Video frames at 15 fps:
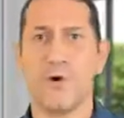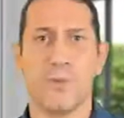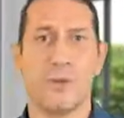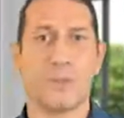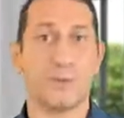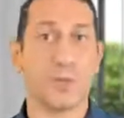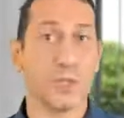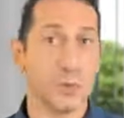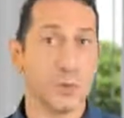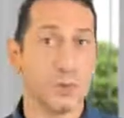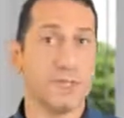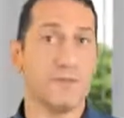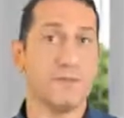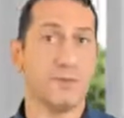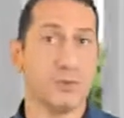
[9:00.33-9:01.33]
But we could
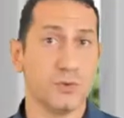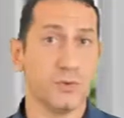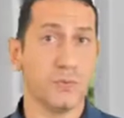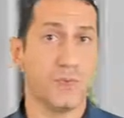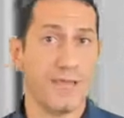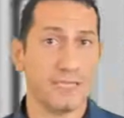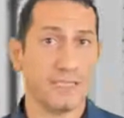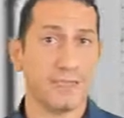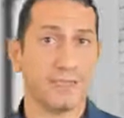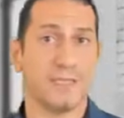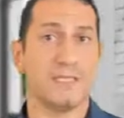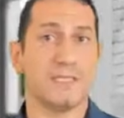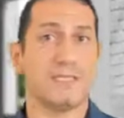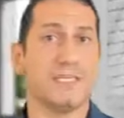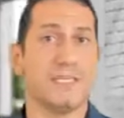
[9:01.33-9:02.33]
even do better
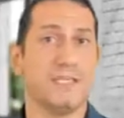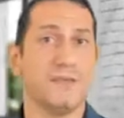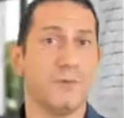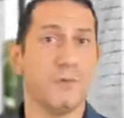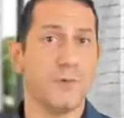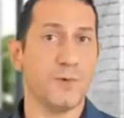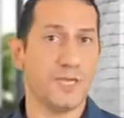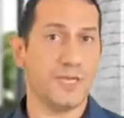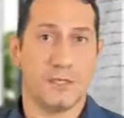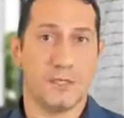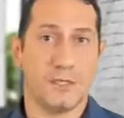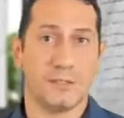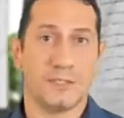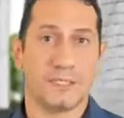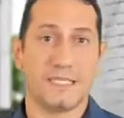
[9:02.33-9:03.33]
than if we
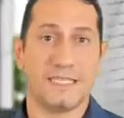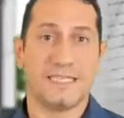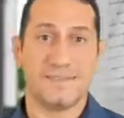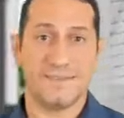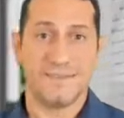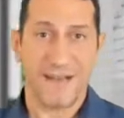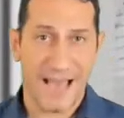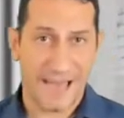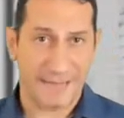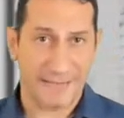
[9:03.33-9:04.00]
divide